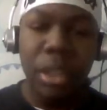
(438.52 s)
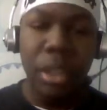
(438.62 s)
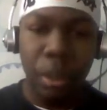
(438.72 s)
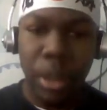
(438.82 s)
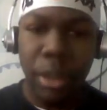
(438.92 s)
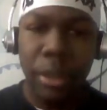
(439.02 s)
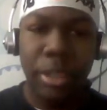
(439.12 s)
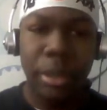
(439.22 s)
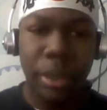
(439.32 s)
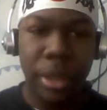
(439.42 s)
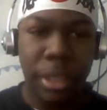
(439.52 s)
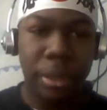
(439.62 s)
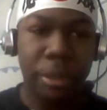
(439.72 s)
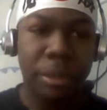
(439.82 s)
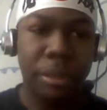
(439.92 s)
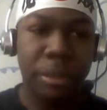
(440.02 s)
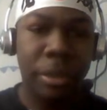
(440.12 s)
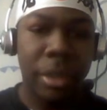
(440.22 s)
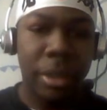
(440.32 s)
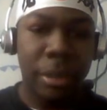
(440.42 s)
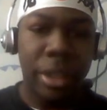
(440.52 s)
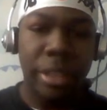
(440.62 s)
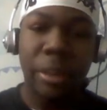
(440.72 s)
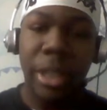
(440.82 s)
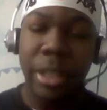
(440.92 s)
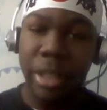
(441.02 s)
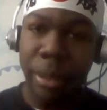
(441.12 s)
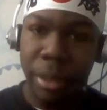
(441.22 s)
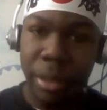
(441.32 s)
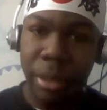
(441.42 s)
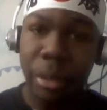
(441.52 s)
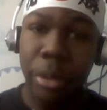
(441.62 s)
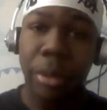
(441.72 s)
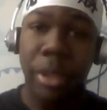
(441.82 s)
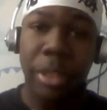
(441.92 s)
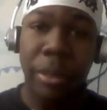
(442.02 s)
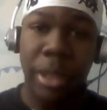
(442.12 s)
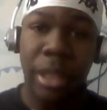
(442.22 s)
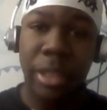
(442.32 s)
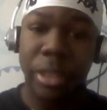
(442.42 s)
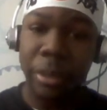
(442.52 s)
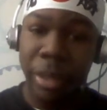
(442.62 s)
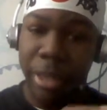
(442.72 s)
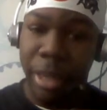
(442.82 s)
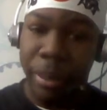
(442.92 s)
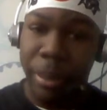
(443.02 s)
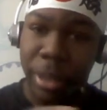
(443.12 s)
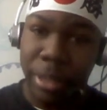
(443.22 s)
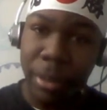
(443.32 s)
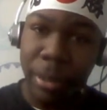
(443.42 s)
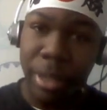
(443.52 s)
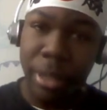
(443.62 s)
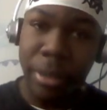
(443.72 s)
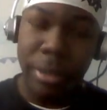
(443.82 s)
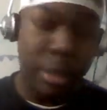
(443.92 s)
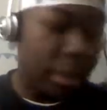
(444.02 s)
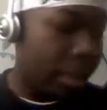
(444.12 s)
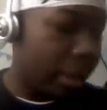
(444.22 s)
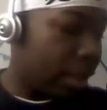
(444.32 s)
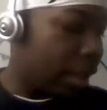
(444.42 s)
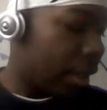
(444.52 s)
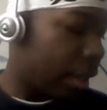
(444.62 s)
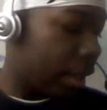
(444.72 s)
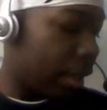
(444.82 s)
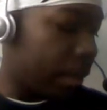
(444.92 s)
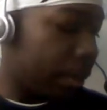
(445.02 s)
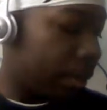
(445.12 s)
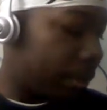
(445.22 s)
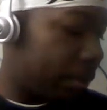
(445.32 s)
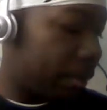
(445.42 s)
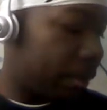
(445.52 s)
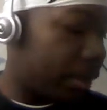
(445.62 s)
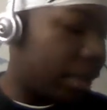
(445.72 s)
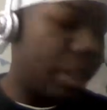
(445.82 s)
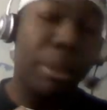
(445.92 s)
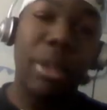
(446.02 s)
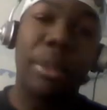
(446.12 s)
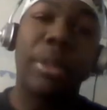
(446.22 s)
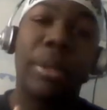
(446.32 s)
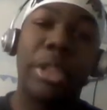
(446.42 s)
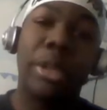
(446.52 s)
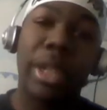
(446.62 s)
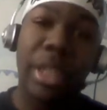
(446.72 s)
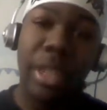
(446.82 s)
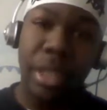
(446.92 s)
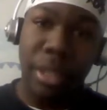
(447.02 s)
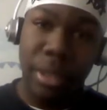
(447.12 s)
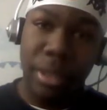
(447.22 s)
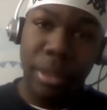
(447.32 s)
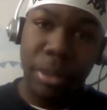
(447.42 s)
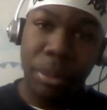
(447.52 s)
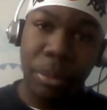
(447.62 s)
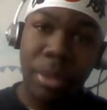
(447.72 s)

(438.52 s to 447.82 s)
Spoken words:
watch them in Japanese, or you can watch them in English with Japanese subtitles. The trick is,